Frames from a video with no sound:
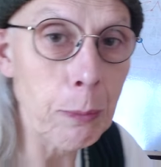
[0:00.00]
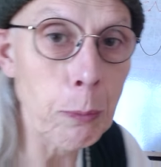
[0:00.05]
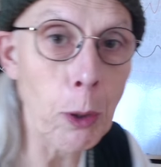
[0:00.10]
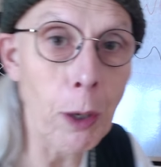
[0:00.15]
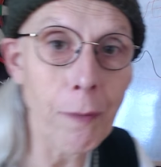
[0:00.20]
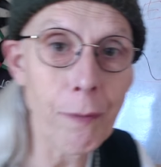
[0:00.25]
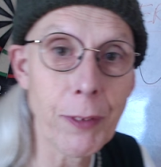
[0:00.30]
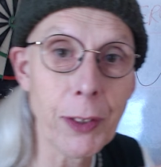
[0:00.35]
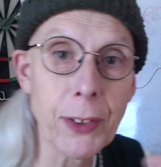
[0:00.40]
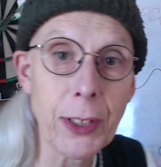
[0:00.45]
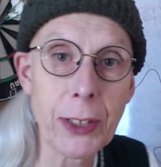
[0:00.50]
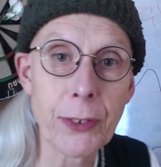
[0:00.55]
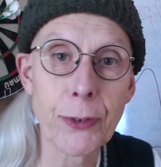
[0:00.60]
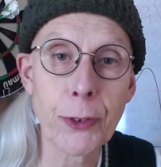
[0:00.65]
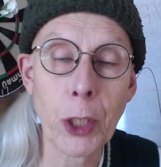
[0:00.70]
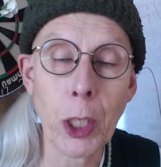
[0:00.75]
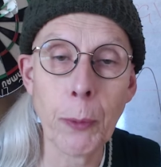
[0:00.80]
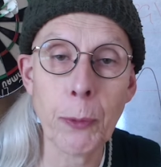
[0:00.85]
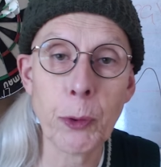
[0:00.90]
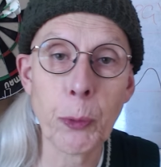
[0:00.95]
in what physics
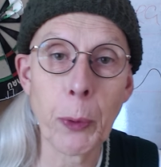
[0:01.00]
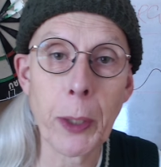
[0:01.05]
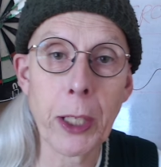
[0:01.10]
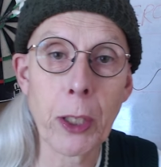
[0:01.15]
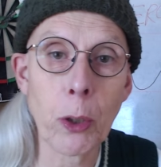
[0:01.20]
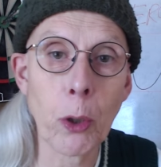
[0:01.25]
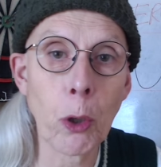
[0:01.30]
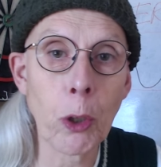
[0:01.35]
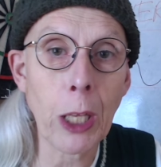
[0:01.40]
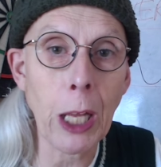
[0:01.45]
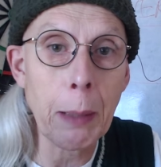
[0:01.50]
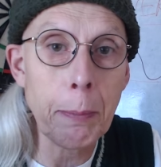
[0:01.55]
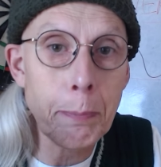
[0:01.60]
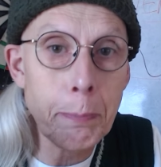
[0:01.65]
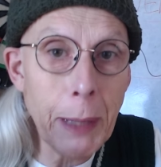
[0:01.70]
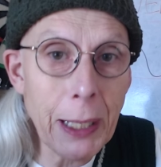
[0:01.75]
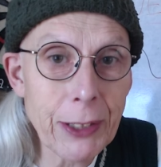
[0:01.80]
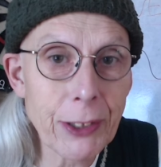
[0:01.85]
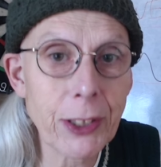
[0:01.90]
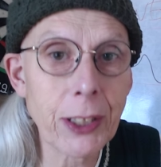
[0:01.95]
terms we call a
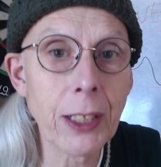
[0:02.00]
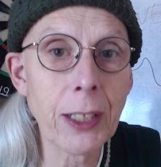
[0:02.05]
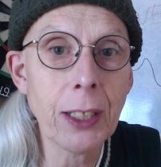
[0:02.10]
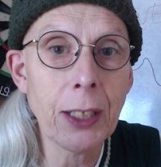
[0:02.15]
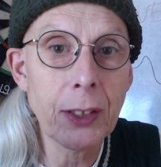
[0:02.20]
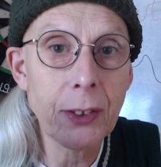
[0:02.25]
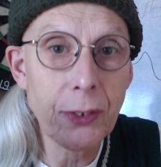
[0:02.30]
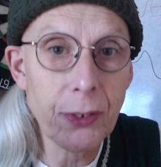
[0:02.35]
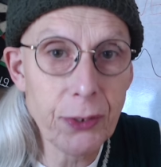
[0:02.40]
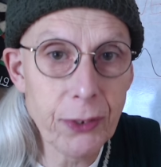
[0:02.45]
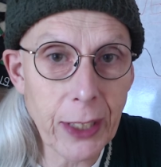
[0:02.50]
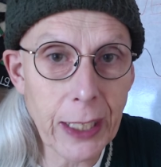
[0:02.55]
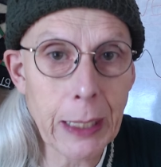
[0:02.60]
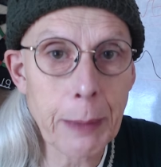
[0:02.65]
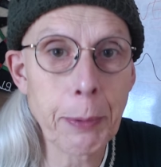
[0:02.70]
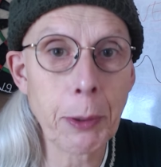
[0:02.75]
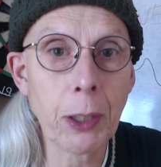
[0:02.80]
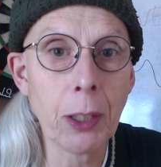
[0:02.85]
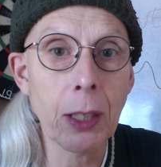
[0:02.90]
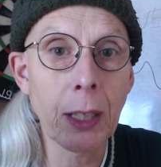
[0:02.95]

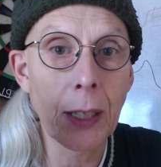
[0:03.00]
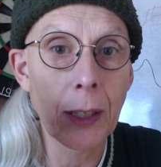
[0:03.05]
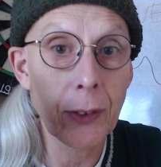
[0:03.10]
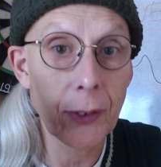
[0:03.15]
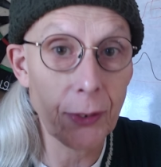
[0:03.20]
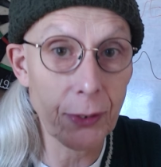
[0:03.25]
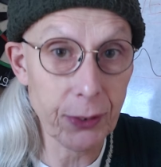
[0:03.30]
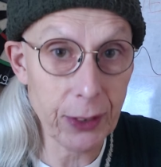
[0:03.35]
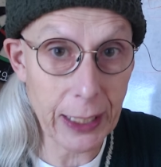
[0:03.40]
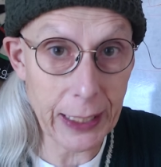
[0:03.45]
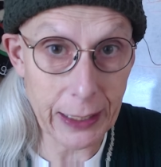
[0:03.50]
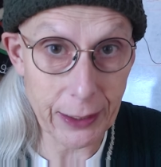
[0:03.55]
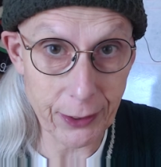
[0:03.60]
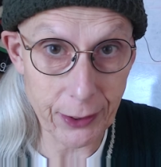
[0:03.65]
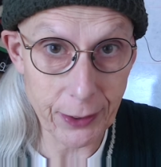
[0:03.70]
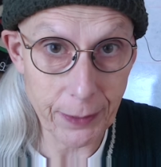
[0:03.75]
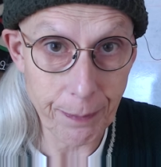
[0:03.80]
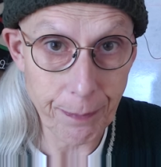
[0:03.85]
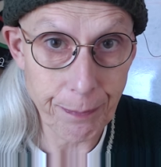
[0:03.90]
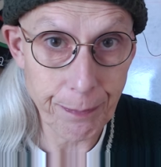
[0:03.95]
metastable
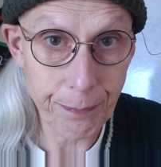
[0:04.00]
state.